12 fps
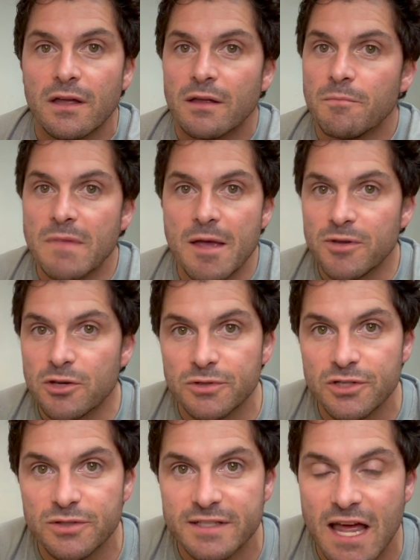Maybe you would
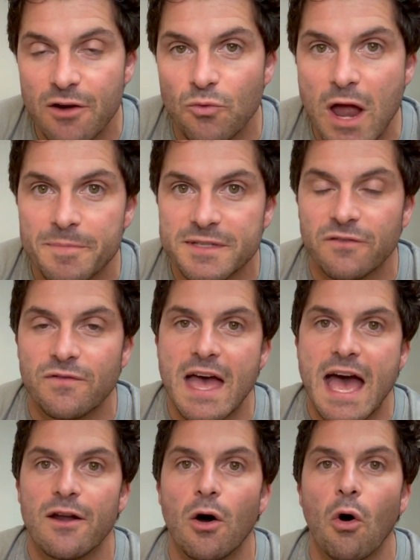do 10 reps of
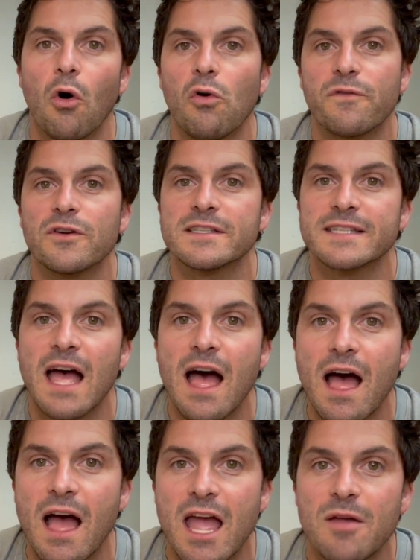that. Over
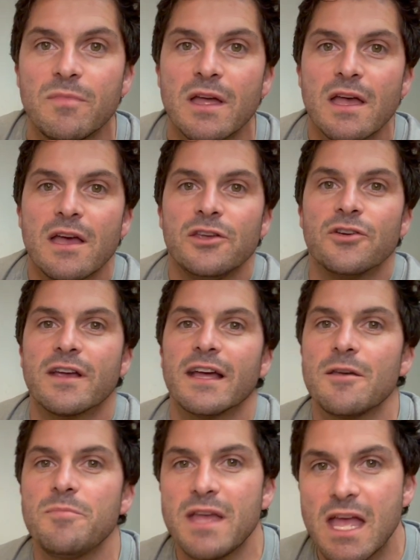time, you're going
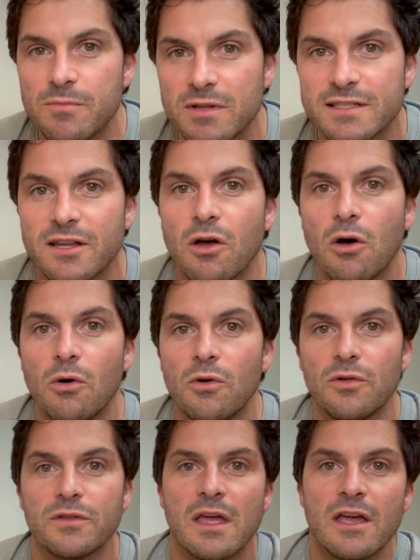to be able to
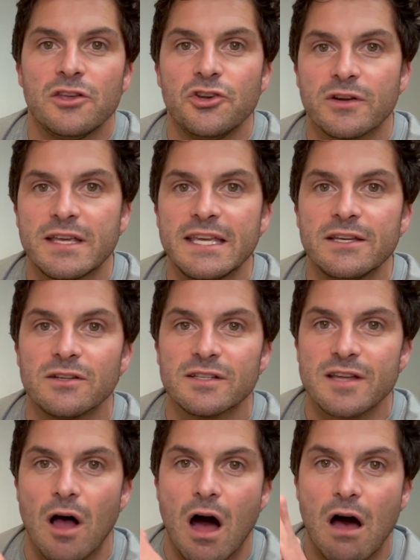hold your heels
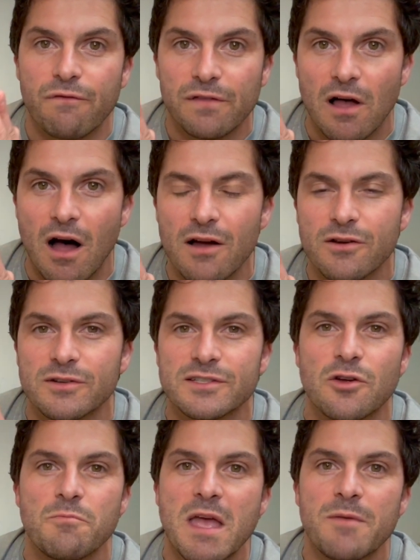off longer.
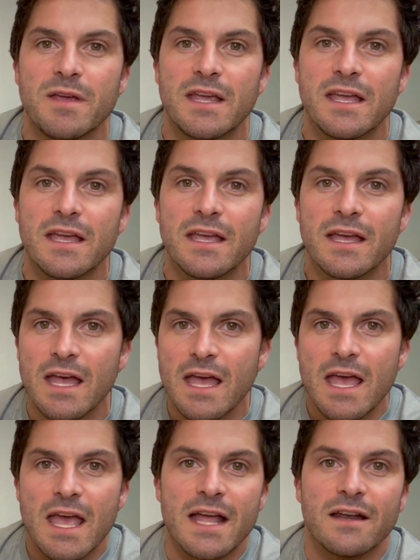So maybe
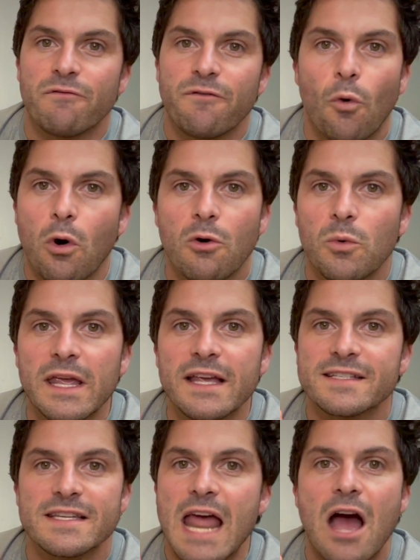in 4
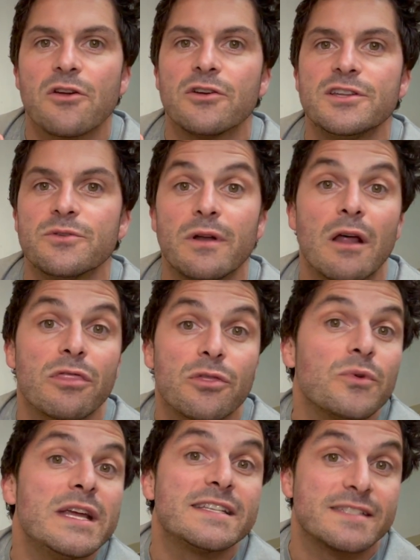weeks, now you're doing a
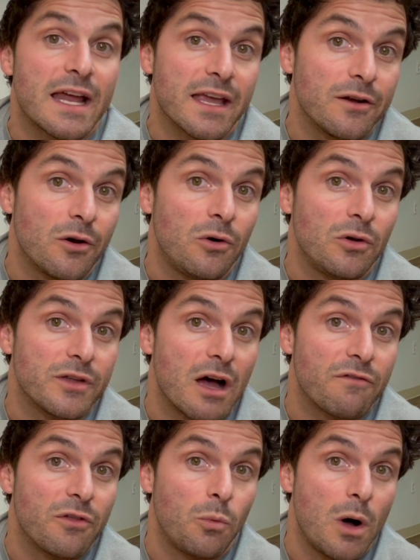3-second hold
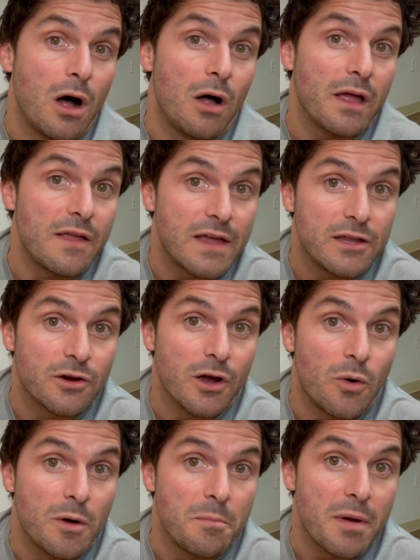off the wall, and then you're
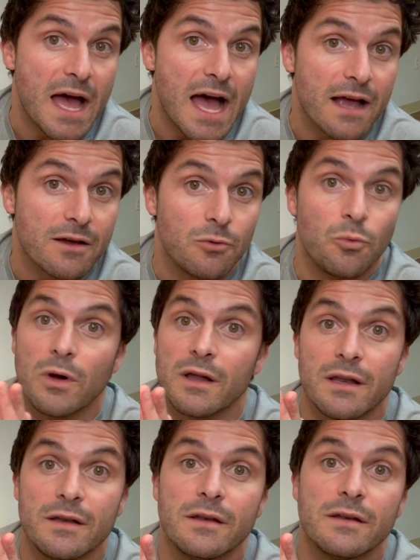going back.
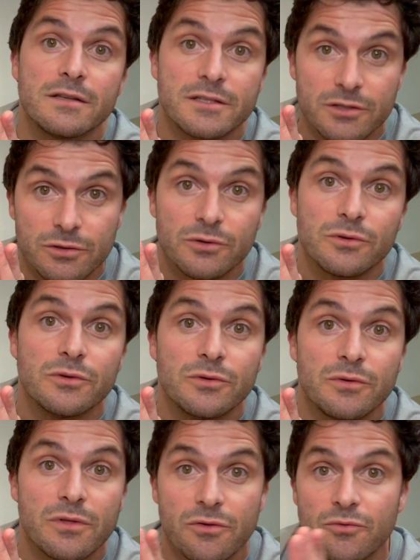1,
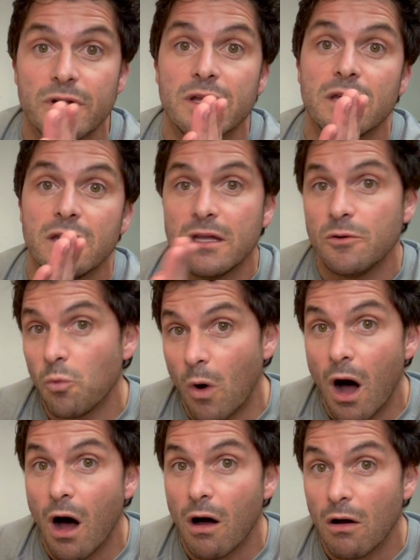2, 3,
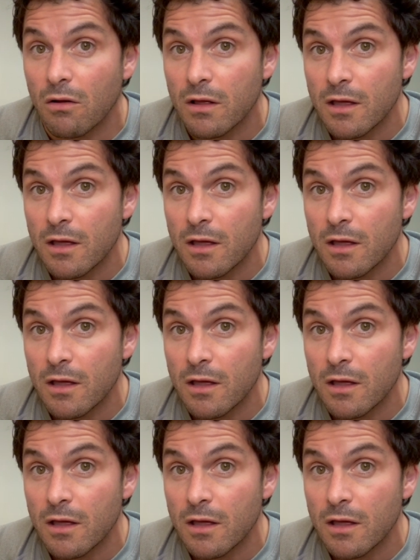wall.